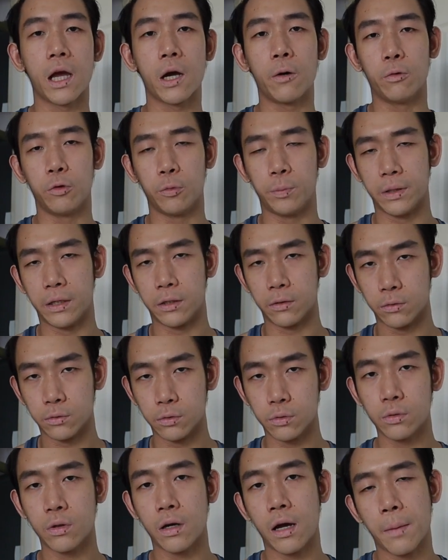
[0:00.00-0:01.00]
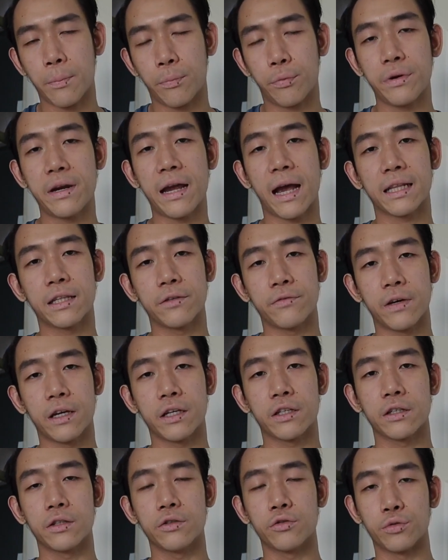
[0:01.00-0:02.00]
would be to do
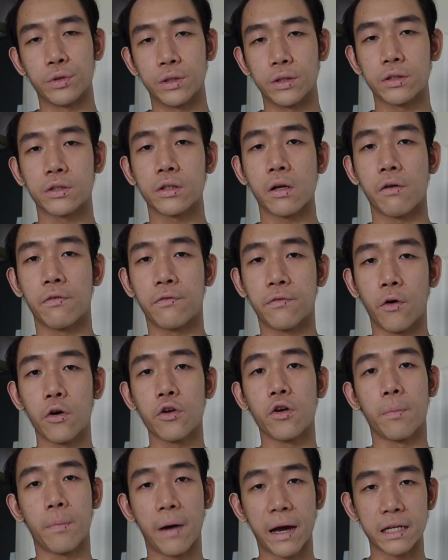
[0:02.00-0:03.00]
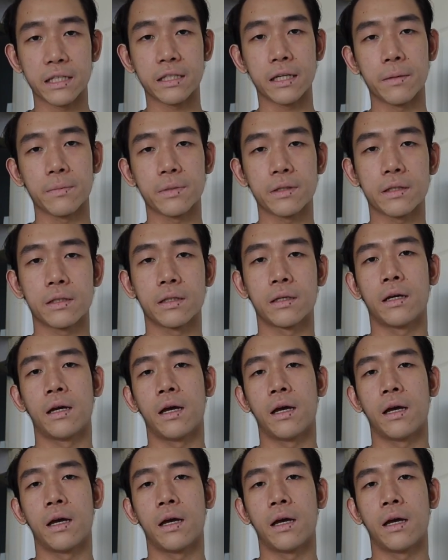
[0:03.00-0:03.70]
pre-activation drills for your biceps.